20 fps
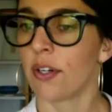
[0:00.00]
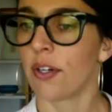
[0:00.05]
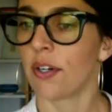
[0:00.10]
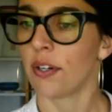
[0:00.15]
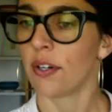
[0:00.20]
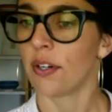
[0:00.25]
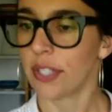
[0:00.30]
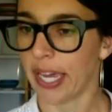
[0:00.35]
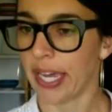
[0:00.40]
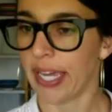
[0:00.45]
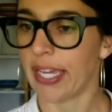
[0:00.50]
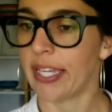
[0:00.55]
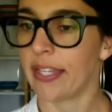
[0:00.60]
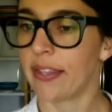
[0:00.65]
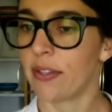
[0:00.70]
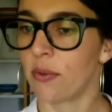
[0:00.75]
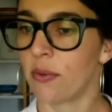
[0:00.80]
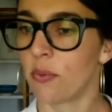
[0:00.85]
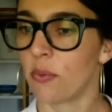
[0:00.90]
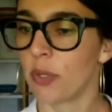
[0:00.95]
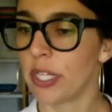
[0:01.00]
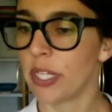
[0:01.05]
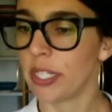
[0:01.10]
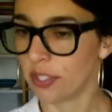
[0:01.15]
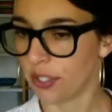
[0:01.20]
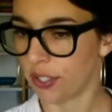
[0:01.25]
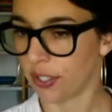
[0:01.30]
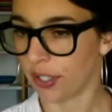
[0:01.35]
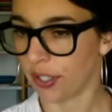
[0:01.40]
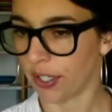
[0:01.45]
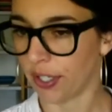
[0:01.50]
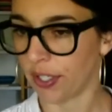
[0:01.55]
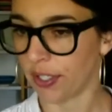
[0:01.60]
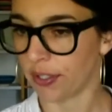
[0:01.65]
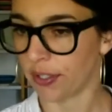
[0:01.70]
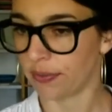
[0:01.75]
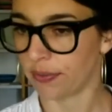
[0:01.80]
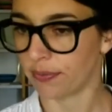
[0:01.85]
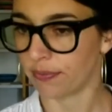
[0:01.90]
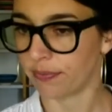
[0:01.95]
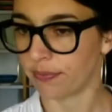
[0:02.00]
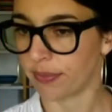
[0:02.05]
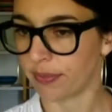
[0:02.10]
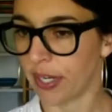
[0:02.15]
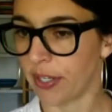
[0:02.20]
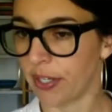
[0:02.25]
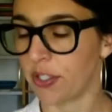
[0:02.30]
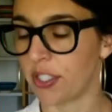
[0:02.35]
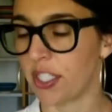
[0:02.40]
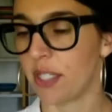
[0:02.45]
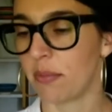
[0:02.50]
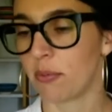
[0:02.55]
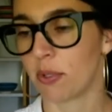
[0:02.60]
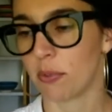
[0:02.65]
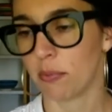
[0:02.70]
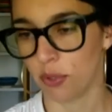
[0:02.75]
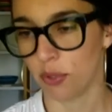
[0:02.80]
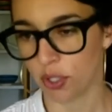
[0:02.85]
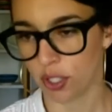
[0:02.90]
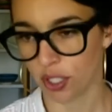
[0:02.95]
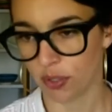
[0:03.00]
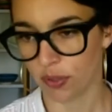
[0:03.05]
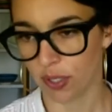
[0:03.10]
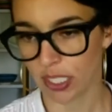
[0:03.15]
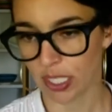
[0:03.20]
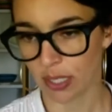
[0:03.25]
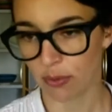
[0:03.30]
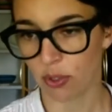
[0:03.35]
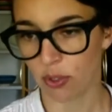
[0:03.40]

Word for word: okay, in the winter, how do you keep kombucha the right time?